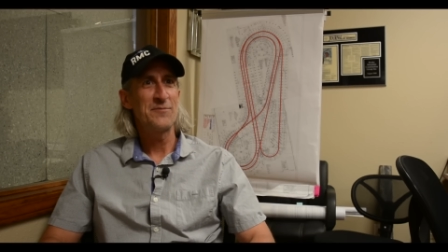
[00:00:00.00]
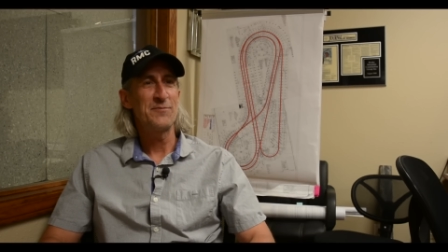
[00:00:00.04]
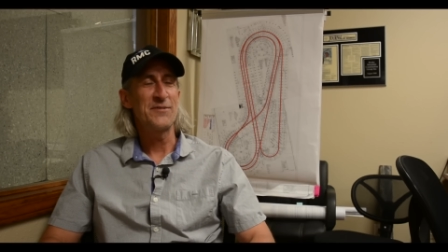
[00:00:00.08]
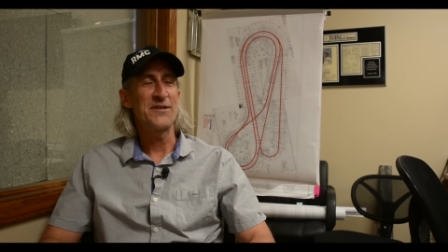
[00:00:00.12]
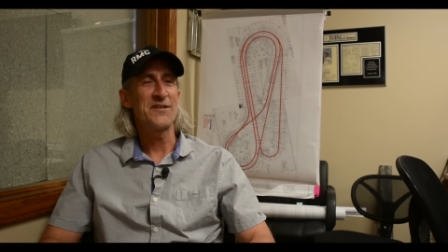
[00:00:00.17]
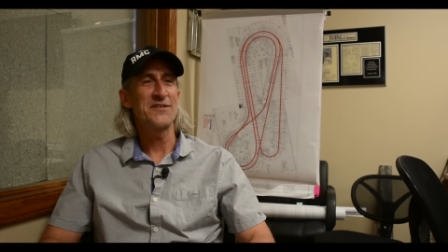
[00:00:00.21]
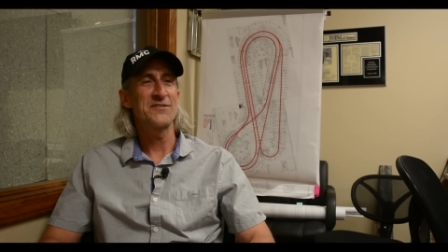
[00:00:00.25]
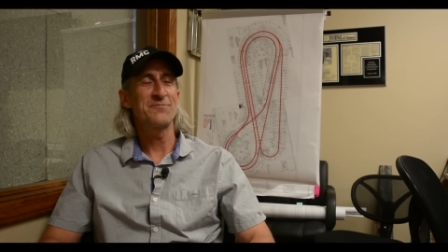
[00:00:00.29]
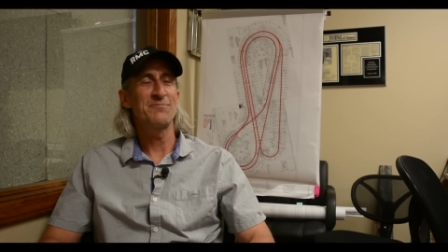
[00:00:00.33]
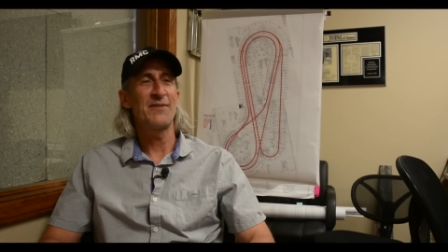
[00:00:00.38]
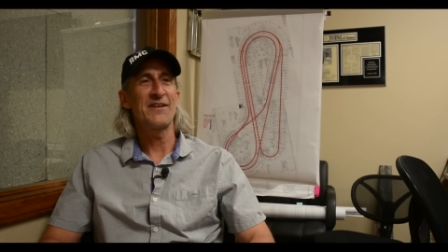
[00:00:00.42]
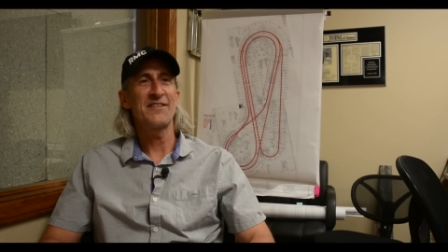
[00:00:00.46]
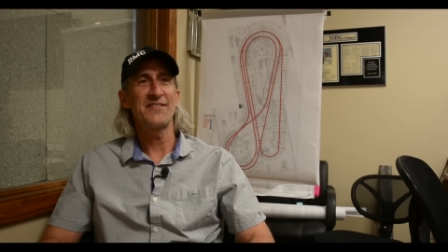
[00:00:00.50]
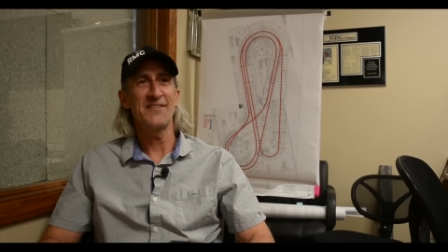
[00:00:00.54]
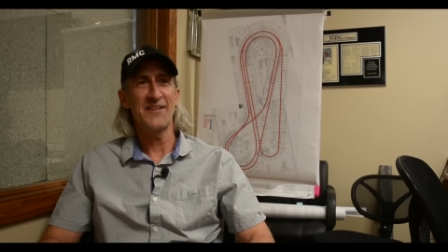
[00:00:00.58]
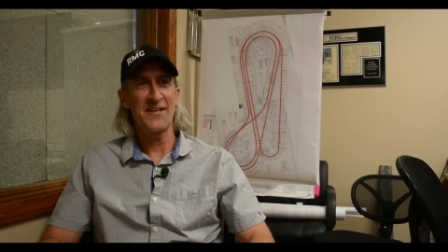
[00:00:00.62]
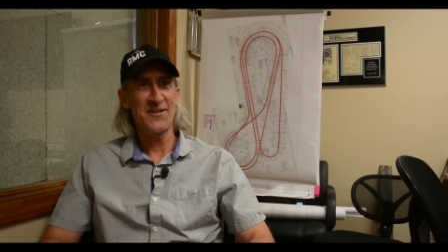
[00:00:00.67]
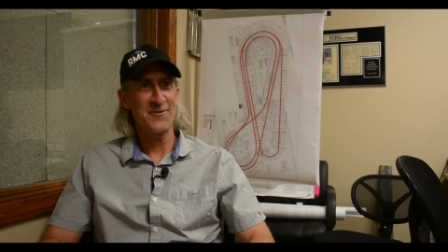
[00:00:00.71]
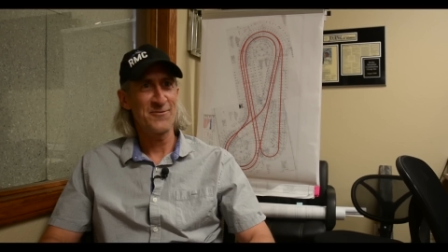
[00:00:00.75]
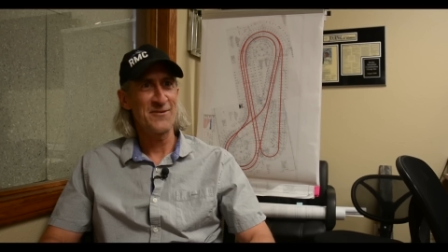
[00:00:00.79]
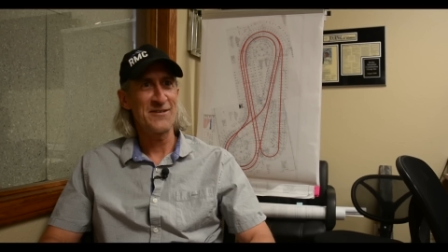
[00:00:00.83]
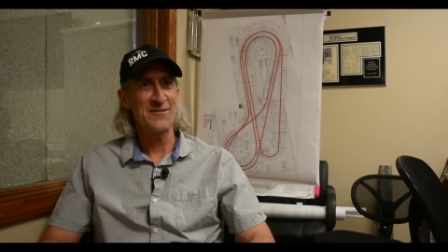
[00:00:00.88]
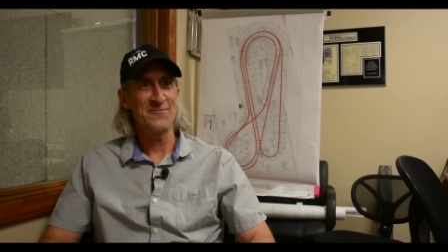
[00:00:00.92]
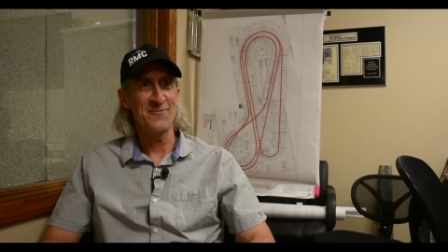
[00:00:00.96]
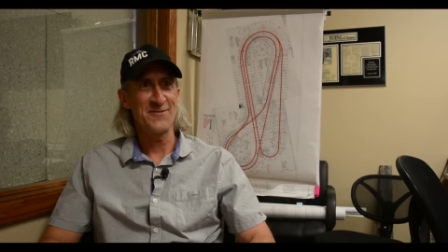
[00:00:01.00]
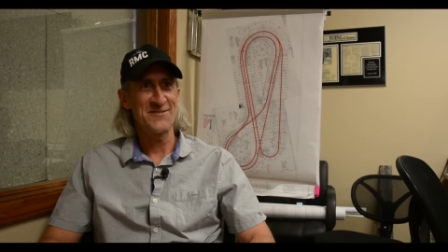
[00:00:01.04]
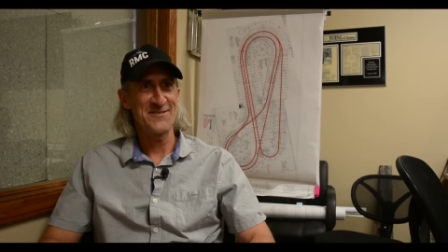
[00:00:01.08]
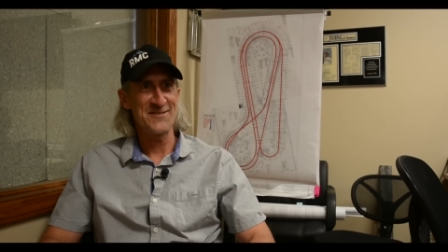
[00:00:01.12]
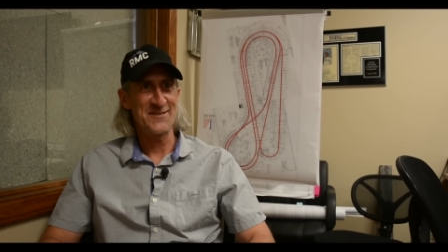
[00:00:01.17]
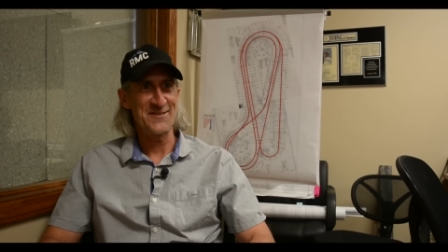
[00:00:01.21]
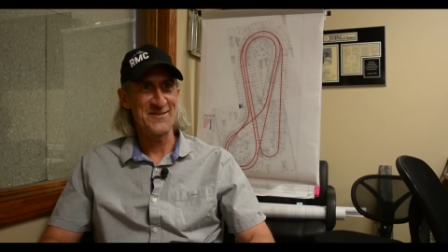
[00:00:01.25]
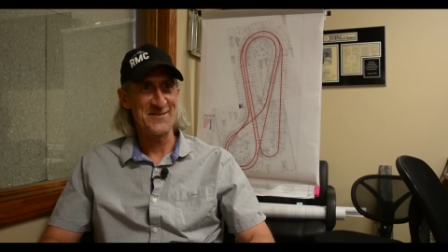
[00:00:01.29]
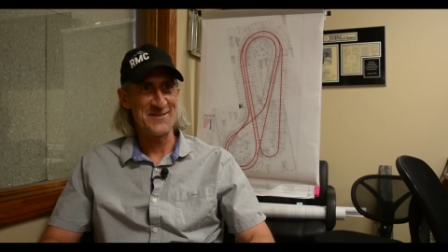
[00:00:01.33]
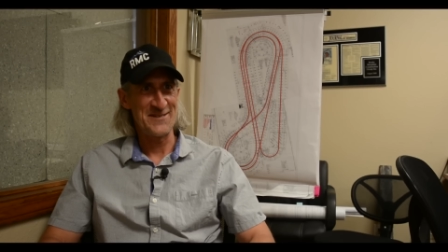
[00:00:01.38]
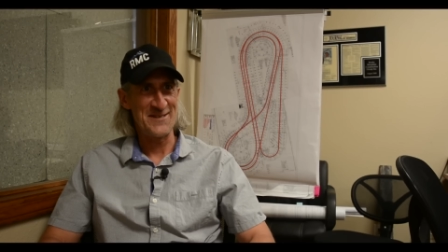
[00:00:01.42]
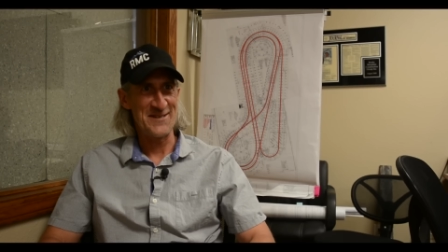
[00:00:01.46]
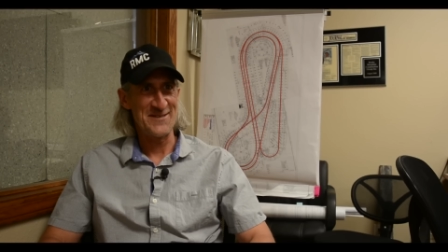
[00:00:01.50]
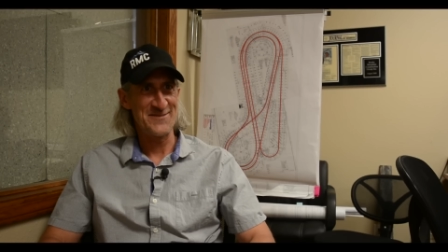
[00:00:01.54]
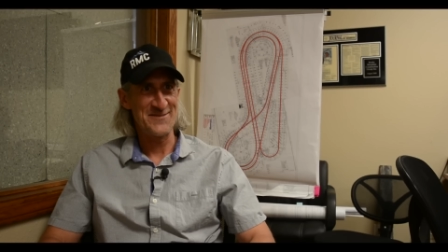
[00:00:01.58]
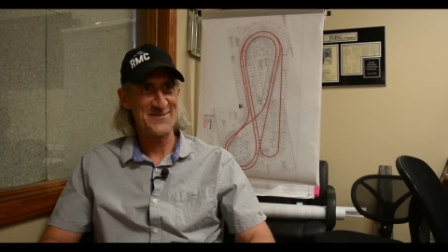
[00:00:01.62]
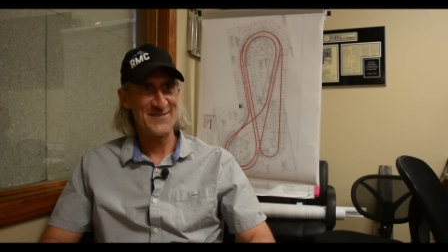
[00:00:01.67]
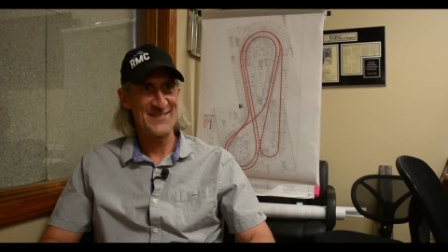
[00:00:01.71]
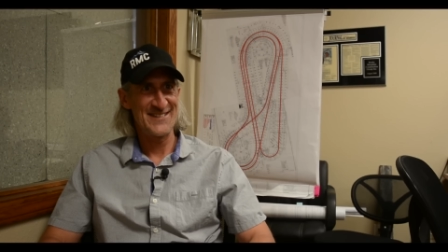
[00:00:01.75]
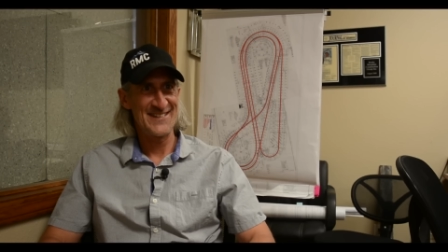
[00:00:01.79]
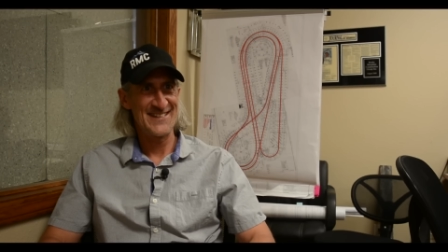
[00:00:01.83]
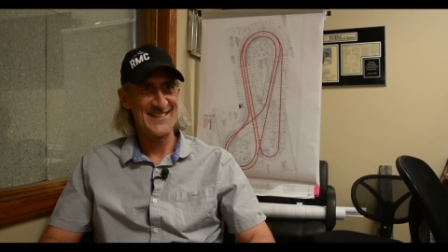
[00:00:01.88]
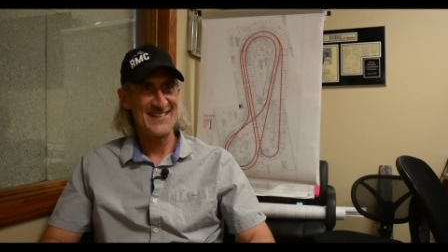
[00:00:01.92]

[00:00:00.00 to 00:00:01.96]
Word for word: because my lettering wasn't good enough.